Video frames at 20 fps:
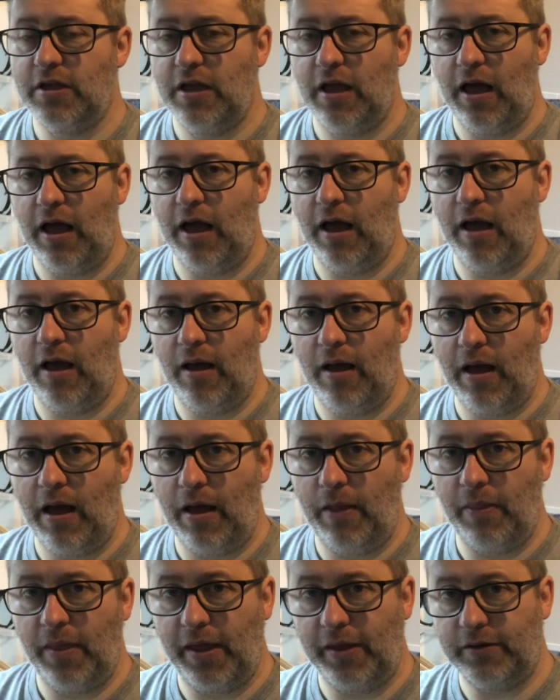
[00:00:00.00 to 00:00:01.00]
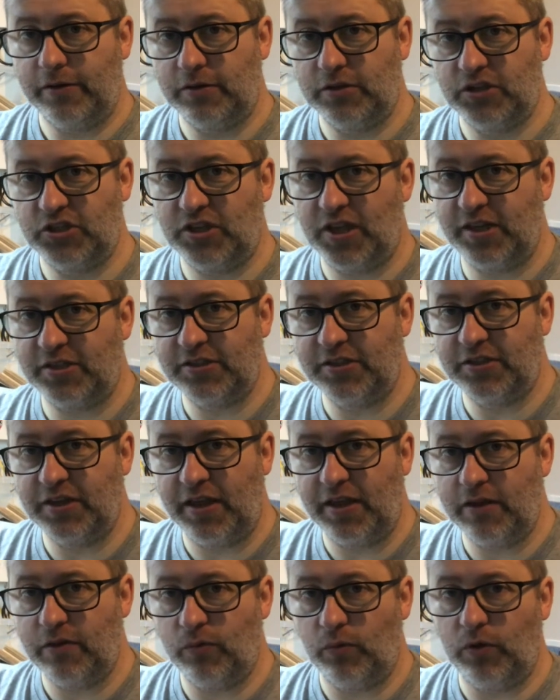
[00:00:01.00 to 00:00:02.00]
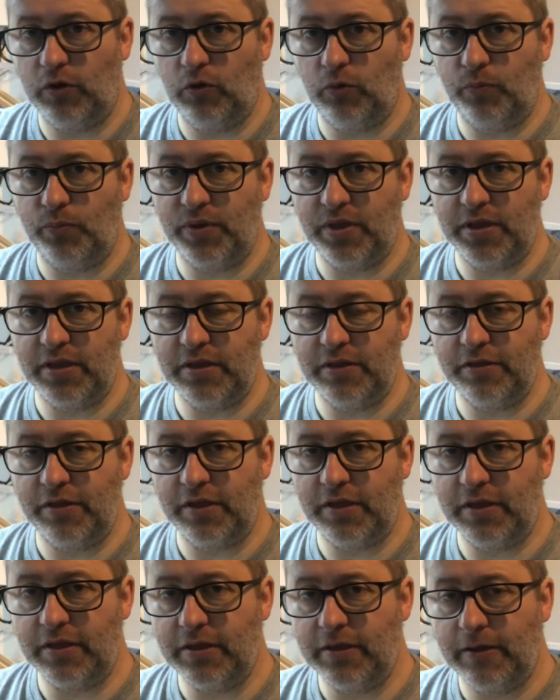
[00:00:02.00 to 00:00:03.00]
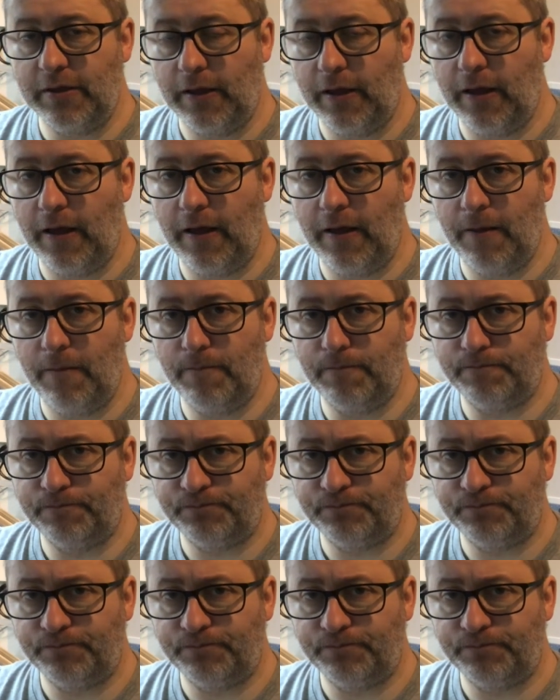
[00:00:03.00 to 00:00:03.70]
and then Saturday will be the